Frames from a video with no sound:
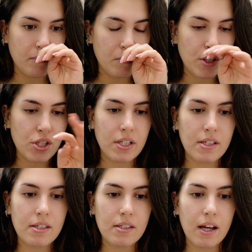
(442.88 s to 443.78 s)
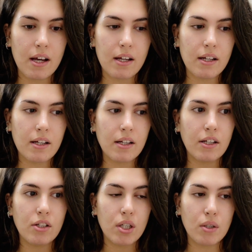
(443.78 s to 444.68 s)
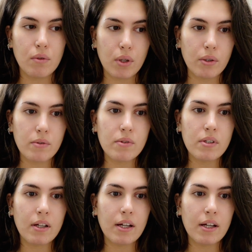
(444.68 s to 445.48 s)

which is in euros,